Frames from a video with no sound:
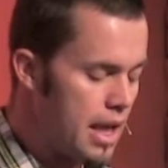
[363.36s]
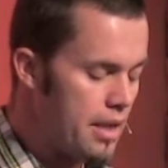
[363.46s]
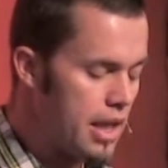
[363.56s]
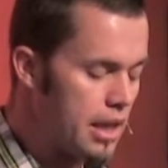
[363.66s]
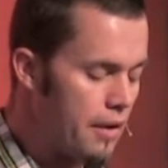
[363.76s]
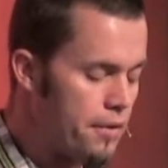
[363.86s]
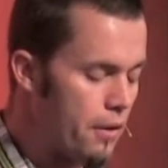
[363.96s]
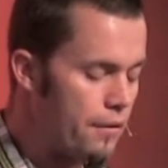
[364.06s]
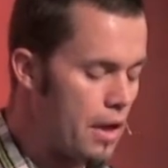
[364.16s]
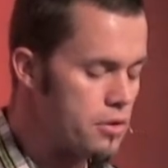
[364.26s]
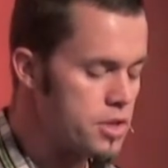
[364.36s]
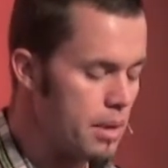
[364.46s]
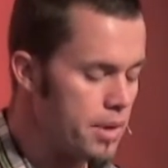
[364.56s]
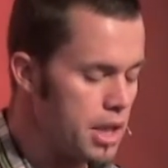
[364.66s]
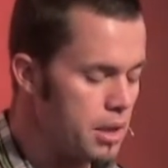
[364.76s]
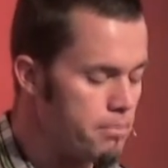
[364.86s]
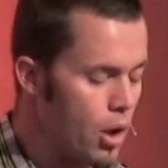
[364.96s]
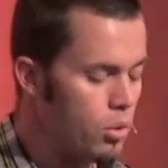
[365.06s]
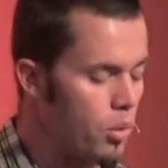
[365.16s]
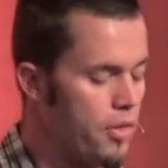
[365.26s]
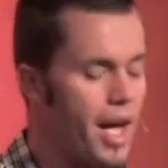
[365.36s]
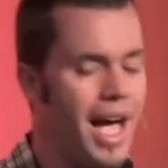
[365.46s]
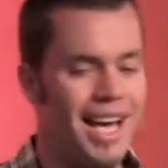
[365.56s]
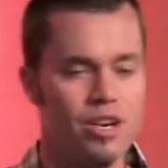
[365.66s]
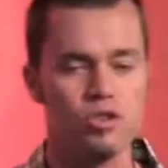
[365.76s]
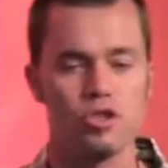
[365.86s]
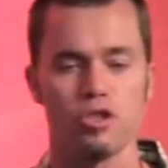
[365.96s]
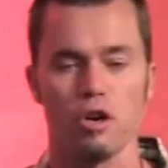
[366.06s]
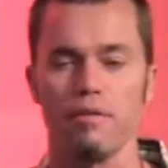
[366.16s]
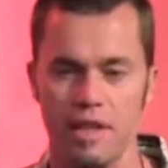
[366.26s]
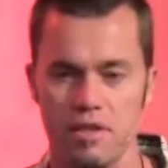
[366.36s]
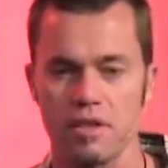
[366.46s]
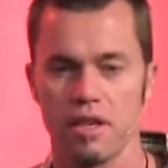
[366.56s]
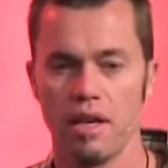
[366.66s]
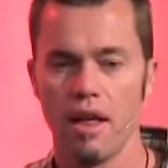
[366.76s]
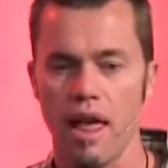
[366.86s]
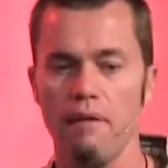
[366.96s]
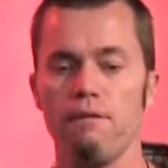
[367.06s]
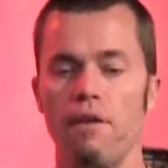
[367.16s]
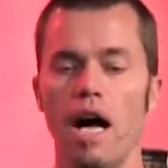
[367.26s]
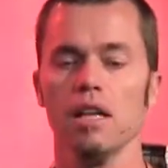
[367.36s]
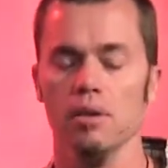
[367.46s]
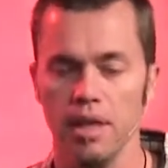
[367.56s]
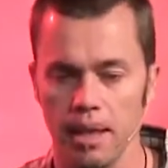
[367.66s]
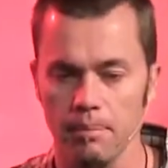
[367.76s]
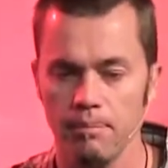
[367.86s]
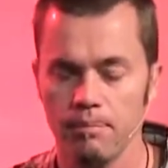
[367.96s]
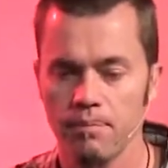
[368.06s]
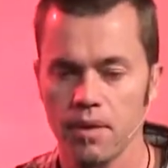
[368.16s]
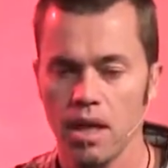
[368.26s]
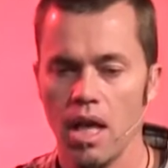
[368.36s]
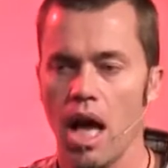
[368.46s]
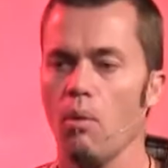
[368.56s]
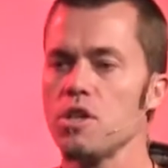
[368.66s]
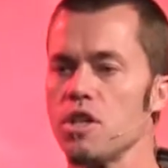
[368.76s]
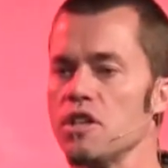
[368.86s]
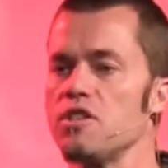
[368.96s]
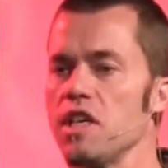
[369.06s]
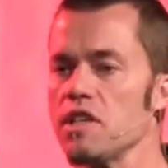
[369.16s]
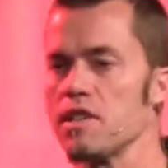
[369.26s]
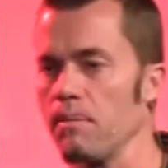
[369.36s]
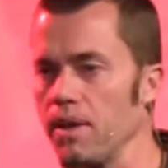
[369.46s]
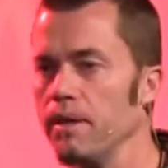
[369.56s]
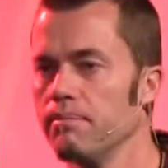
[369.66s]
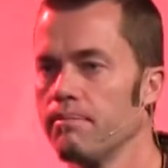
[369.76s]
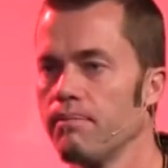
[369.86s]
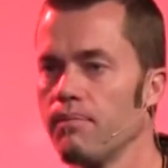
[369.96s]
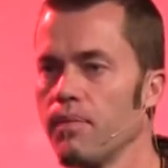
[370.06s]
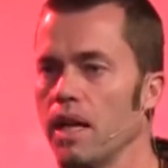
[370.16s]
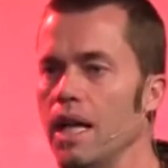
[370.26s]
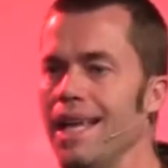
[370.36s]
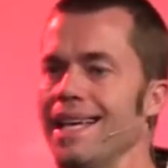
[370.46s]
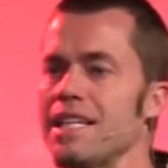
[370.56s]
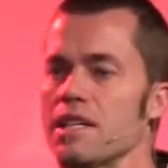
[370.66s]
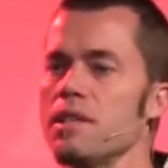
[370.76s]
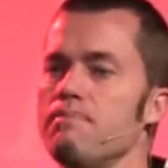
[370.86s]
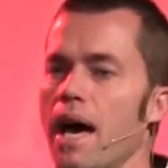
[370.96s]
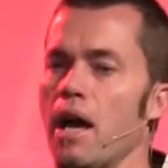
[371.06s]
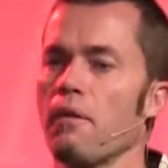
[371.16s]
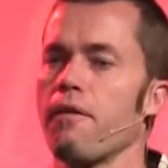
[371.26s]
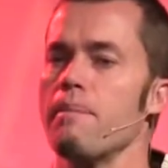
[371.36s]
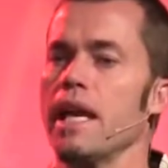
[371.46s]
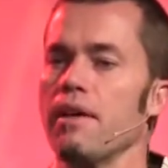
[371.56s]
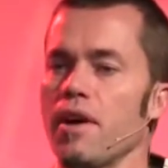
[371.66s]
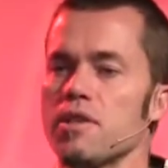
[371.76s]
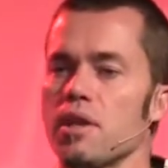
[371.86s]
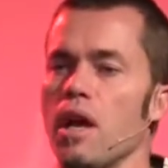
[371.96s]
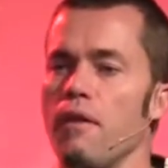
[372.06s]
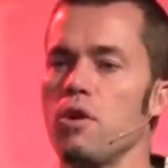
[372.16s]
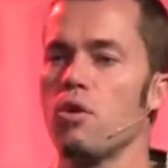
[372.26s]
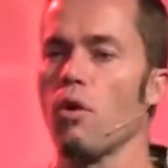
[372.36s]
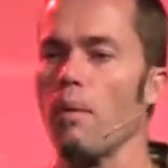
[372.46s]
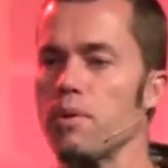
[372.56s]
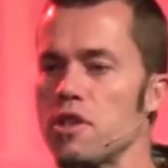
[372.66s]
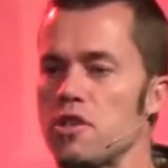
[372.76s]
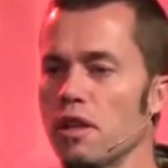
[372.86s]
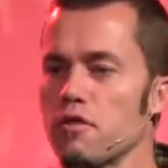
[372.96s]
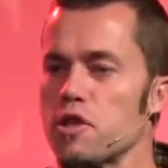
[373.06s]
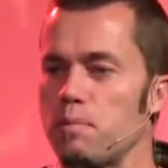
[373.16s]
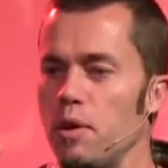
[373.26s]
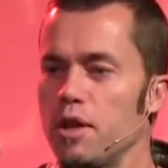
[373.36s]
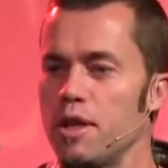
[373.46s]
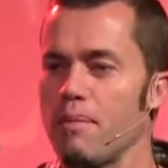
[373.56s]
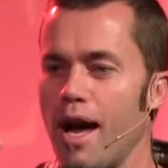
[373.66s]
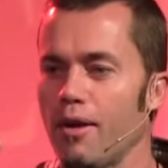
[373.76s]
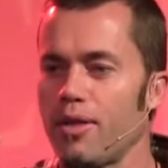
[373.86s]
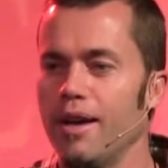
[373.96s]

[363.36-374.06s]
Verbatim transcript: and they left their father Zebedee in the boat with the hired servants and followed him. I want you to see something. It doesn't matter for many of us. If you grew up with a silver spoon in your mouth